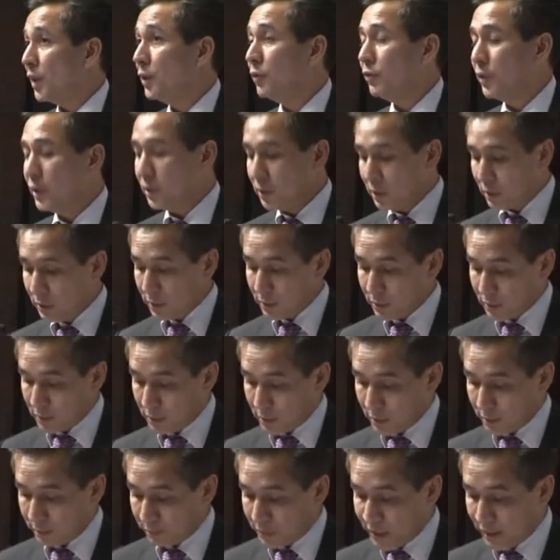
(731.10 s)
fundraising
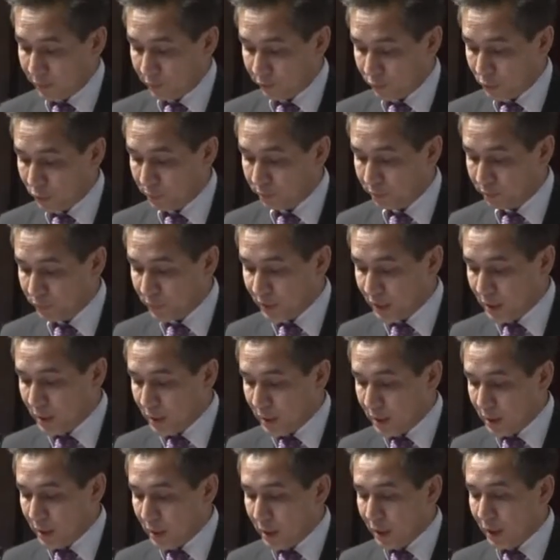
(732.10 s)
platform
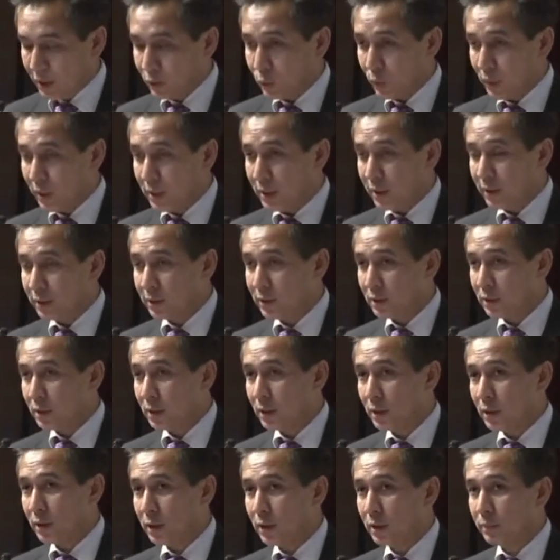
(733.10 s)
as well as
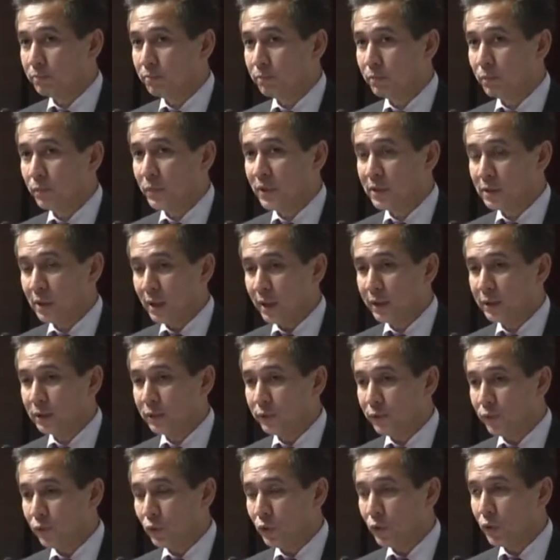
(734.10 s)
uh, besides
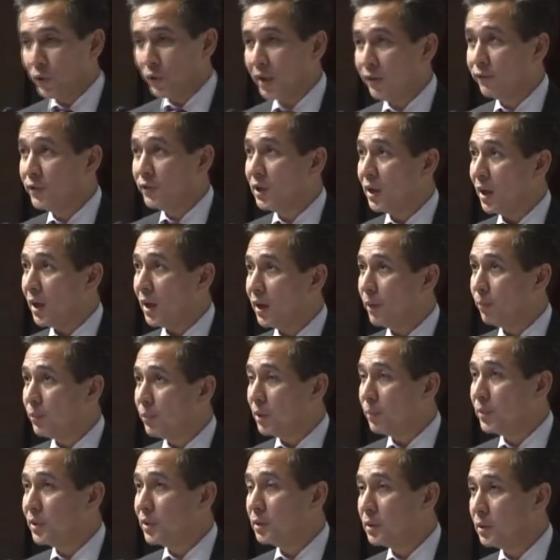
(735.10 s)
for FDI
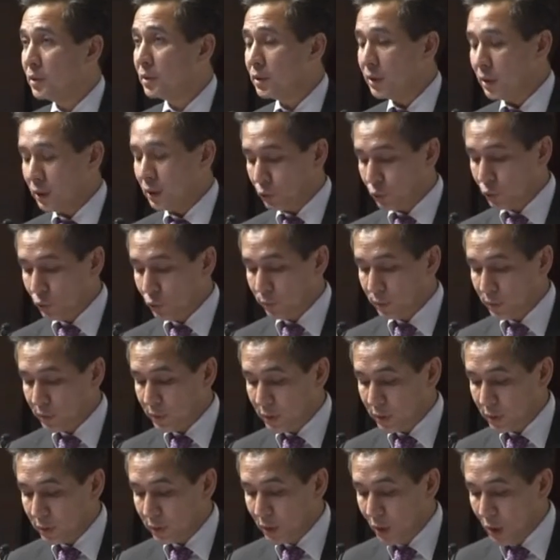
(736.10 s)
purposes, it could
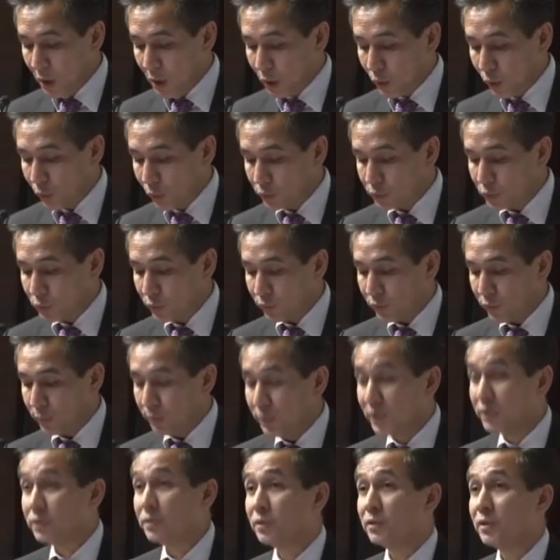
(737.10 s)
be also for
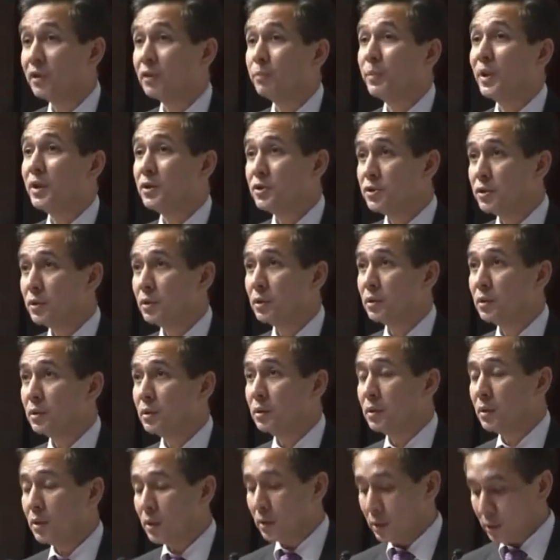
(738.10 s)
business expansion
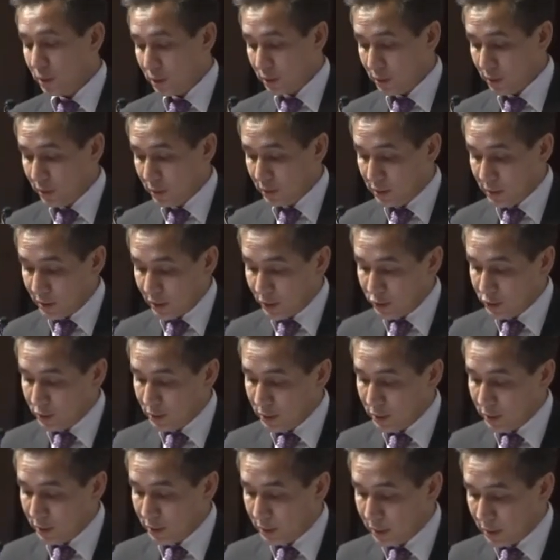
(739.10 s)
uh,
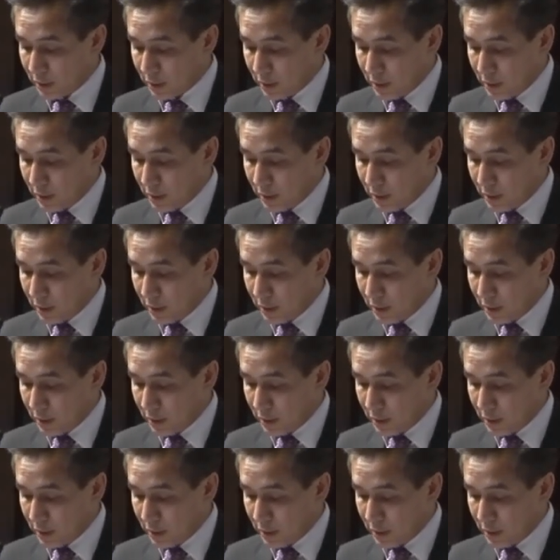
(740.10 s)
internationally.